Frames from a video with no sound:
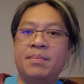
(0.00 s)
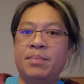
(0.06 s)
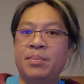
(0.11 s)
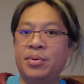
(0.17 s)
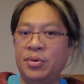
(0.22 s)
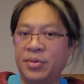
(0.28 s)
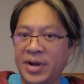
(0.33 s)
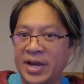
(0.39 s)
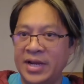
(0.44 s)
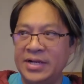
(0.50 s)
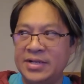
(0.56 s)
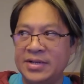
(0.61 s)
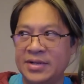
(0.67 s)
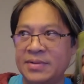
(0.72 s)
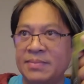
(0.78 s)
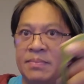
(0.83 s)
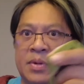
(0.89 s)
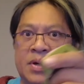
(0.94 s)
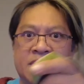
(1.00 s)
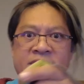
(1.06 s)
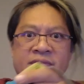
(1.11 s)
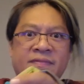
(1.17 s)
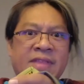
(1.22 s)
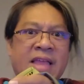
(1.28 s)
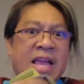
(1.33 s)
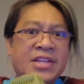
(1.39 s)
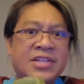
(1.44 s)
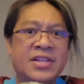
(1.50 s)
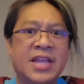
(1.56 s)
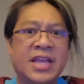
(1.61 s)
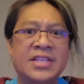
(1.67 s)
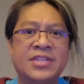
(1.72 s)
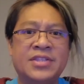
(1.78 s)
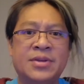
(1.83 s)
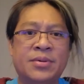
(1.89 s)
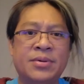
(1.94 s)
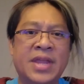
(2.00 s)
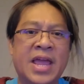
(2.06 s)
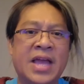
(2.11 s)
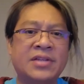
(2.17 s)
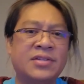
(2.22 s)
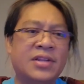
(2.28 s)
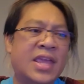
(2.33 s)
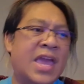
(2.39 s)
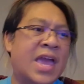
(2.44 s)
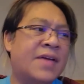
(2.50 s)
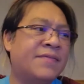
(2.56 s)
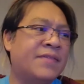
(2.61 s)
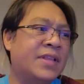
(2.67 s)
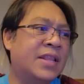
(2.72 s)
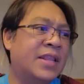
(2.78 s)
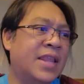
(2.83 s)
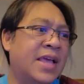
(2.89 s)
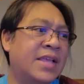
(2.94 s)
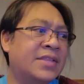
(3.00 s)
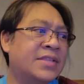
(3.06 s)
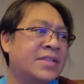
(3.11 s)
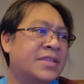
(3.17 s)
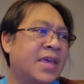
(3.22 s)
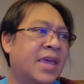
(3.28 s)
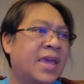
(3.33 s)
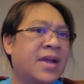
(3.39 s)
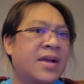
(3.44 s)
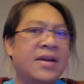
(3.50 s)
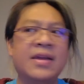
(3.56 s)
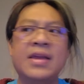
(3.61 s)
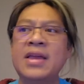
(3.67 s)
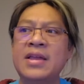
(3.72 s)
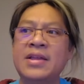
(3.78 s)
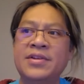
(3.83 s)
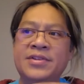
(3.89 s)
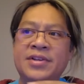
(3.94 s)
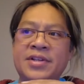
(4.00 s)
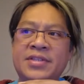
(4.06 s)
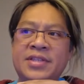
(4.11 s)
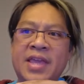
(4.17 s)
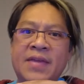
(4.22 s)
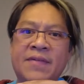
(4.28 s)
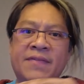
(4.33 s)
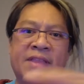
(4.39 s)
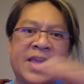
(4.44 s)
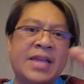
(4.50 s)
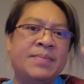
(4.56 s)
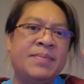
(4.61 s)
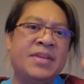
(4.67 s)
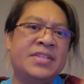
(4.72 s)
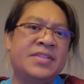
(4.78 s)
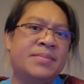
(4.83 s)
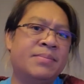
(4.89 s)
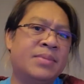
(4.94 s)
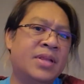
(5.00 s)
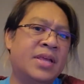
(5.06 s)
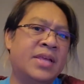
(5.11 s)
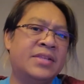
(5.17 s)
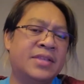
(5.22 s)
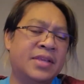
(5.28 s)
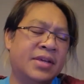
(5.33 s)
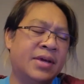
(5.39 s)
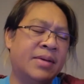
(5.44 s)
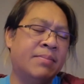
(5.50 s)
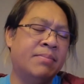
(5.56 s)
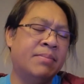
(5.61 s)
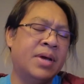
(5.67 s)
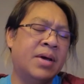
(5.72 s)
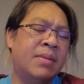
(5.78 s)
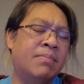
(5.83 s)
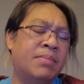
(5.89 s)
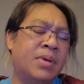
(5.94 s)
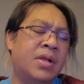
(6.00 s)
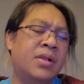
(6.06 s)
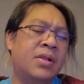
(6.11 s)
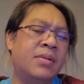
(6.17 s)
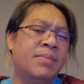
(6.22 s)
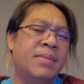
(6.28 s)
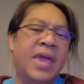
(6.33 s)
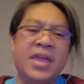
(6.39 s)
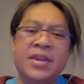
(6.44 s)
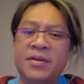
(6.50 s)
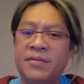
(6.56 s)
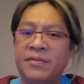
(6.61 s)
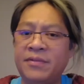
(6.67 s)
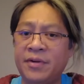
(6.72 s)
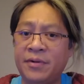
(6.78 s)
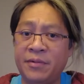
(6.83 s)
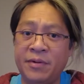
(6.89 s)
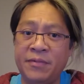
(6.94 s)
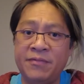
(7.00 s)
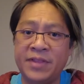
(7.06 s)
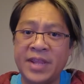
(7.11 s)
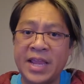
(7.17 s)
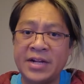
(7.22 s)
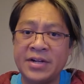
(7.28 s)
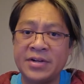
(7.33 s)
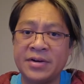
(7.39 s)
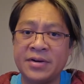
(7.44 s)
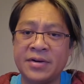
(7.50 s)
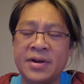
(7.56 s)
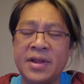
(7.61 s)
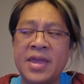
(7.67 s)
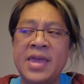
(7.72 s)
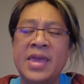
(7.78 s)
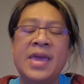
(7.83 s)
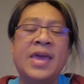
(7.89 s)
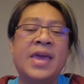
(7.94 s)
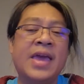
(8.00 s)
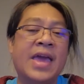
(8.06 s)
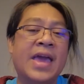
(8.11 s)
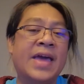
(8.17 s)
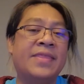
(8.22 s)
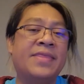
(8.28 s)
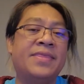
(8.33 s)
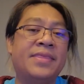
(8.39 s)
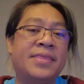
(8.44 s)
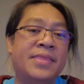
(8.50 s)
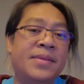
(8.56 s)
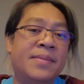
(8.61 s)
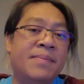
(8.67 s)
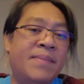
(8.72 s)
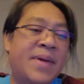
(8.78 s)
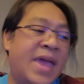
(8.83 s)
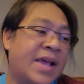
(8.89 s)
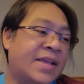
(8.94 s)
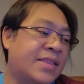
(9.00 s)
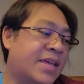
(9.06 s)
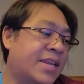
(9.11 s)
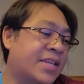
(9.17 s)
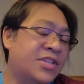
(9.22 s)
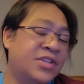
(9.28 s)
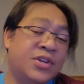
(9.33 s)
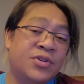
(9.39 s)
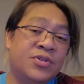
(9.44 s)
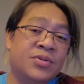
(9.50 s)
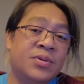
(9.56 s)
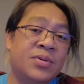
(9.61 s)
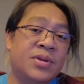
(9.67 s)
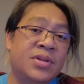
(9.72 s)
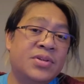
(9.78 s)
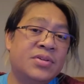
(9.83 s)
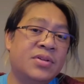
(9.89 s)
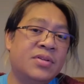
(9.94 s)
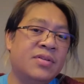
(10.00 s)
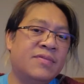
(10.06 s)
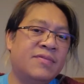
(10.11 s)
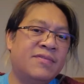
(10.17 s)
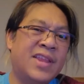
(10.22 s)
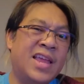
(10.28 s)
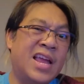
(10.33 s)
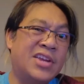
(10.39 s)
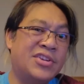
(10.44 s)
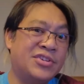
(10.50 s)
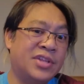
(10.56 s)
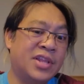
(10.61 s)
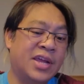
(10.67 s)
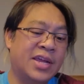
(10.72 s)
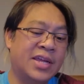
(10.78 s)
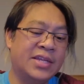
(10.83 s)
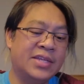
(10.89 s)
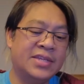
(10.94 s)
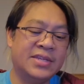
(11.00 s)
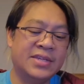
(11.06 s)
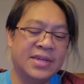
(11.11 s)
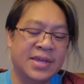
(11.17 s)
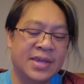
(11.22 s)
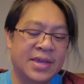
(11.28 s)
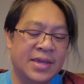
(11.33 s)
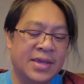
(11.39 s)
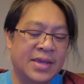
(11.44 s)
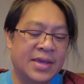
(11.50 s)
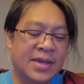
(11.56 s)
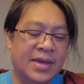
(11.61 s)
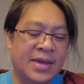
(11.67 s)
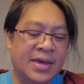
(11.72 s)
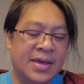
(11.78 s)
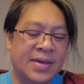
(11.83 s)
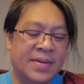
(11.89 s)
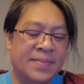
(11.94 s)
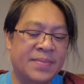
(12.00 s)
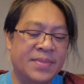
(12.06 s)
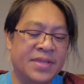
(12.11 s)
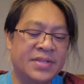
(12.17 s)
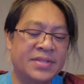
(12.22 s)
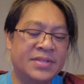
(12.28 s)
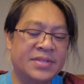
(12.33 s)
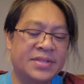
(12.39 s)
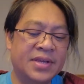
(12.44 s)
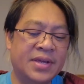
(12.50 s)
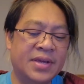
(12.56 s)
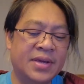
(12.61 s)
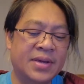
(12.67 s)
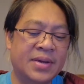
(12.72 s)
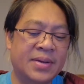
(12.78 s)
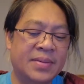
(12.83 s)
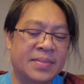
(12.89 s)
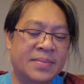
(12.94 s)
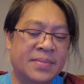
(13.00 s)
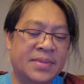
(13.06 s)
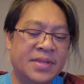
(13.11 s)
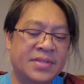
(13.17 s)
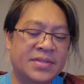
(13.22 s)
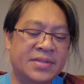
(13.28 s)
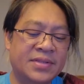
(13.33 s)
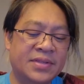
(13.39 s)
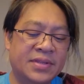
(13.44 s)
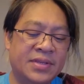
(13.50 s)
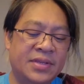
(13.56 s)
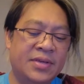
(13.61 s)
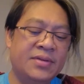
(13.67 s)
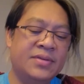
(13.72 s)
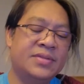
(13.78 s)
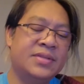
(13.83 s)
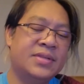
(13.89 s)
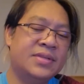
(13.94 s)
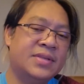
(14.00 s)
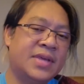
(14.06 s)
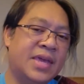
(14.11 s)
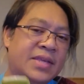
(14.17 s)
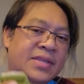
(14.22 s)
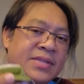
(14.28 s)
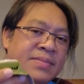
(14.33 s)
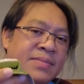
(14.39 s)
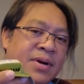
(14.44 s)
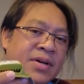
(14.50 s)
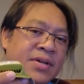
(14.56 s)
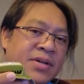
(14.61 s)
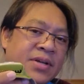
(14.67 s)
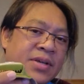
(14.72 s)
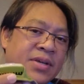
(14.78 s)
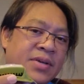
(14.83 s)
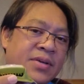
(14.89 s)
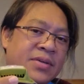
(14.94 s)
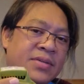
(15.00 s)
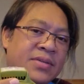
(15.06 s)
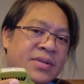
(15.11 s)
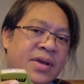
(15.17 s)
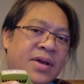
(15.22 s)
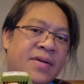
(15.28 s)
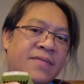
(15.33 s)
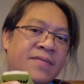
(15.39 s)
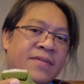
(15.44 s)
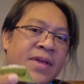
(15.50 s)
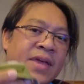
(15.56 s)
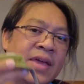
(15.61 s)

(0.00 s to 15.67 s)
brighter. Most flashlights don't actually have a lens. They are just a flat piece of plastic, a bulb, and a reflector at the back. That is your traditional flashlight. This uses a smarter use of